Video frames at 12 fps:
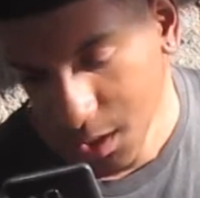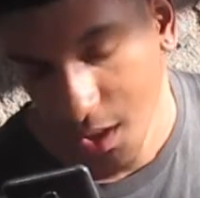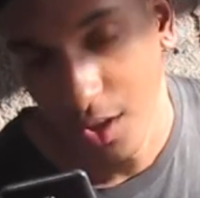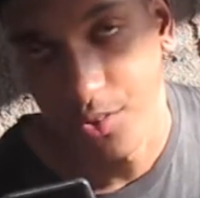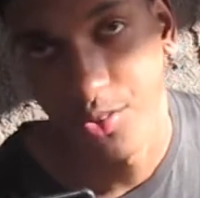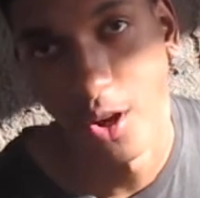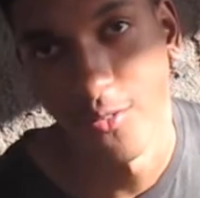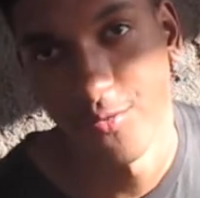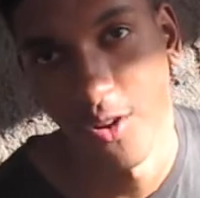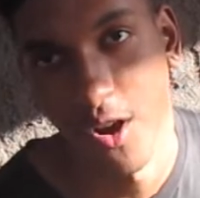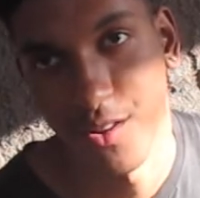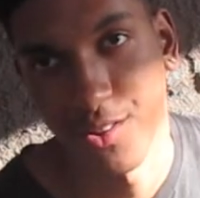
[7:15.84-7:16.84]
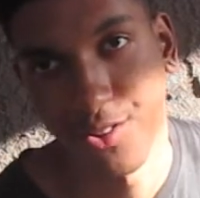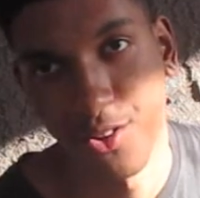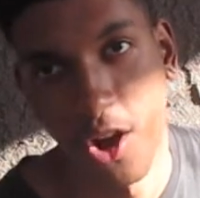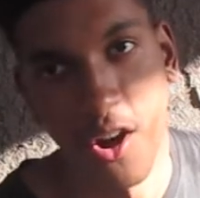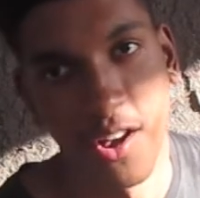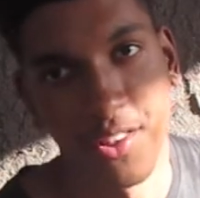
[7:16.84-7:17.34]
Cause so far this
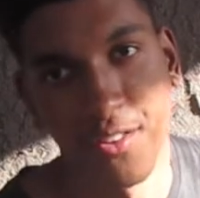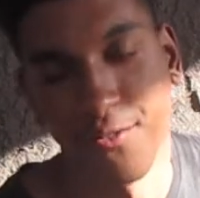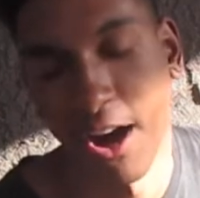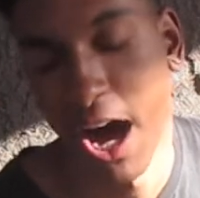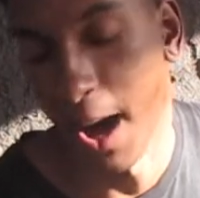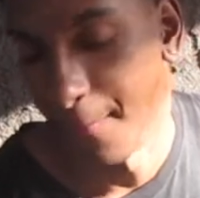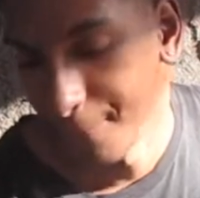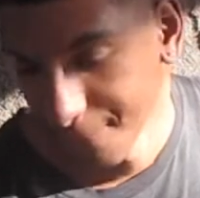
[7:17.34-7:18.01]
song is a vibe.